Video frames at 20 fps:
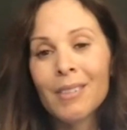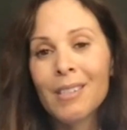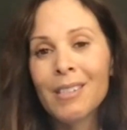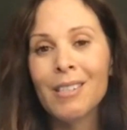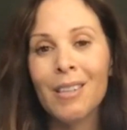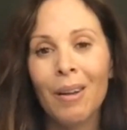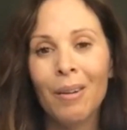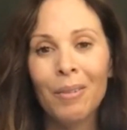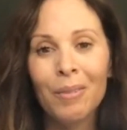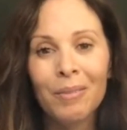
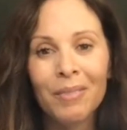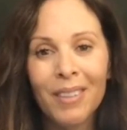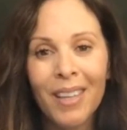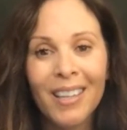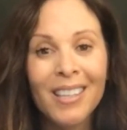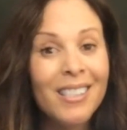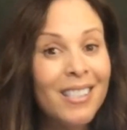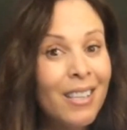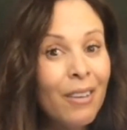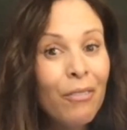So,
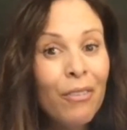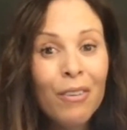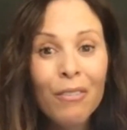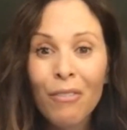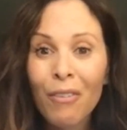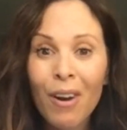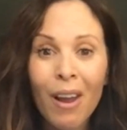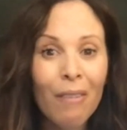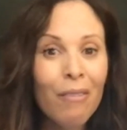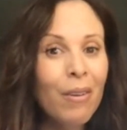and it's different
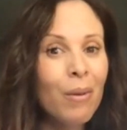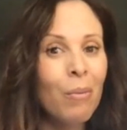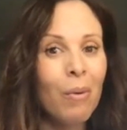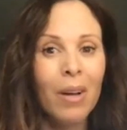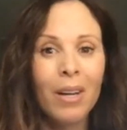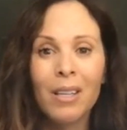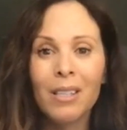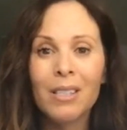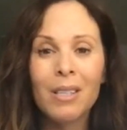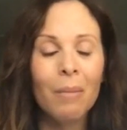for
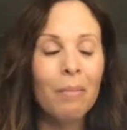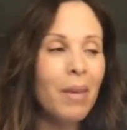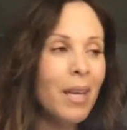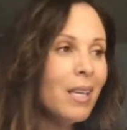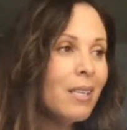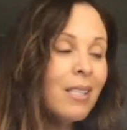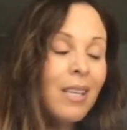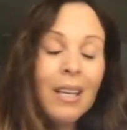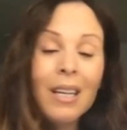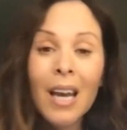everyone. It's
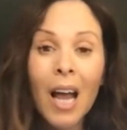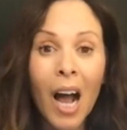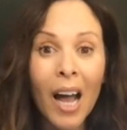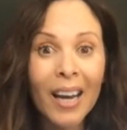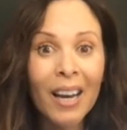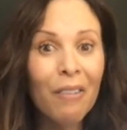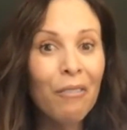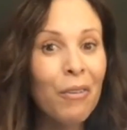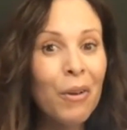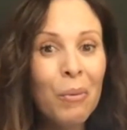amazing.
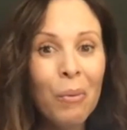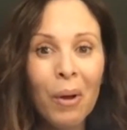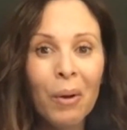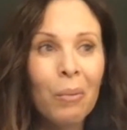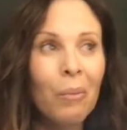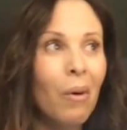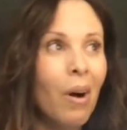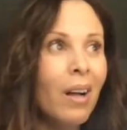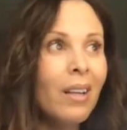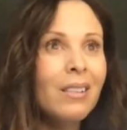Not
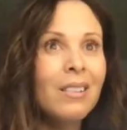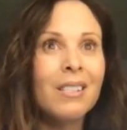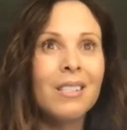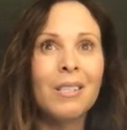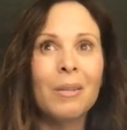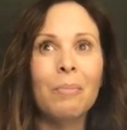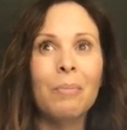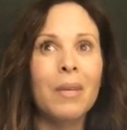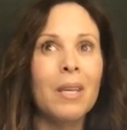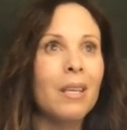everyone wants
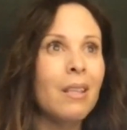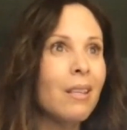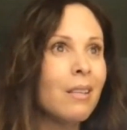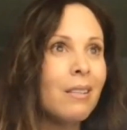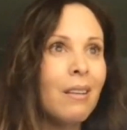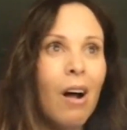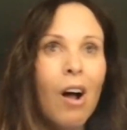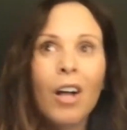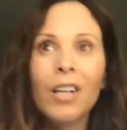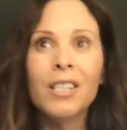to
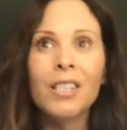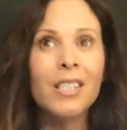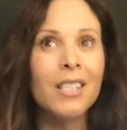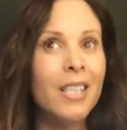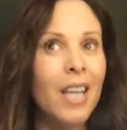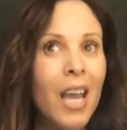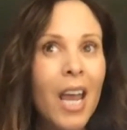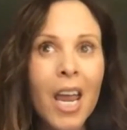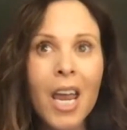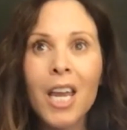be on
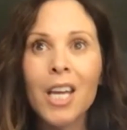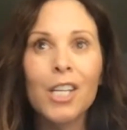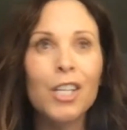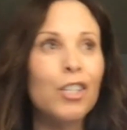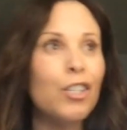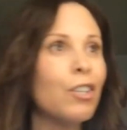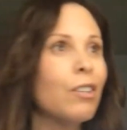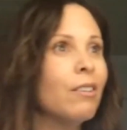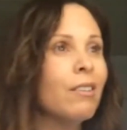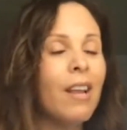
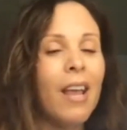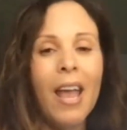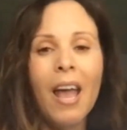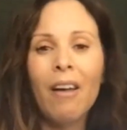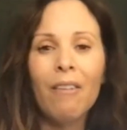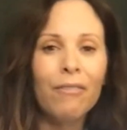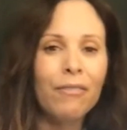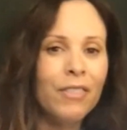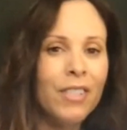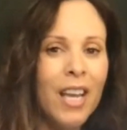stage and
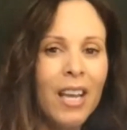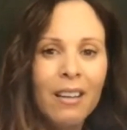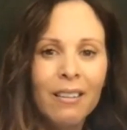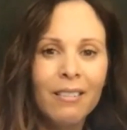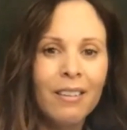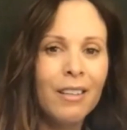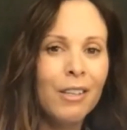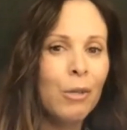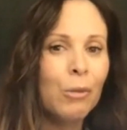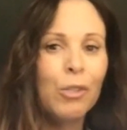have
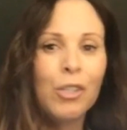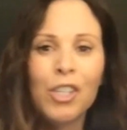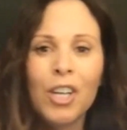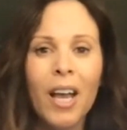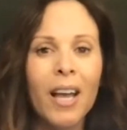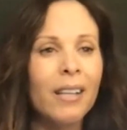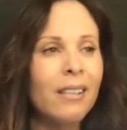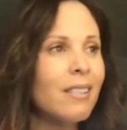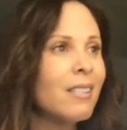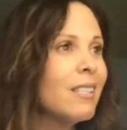
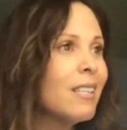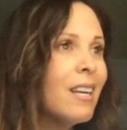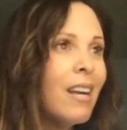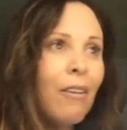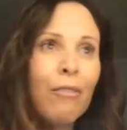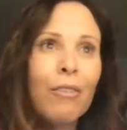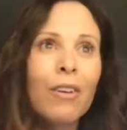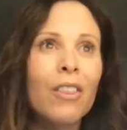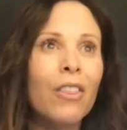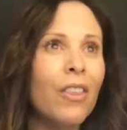jets and
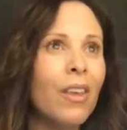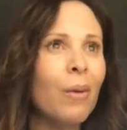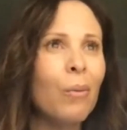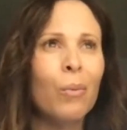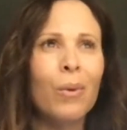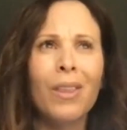everything.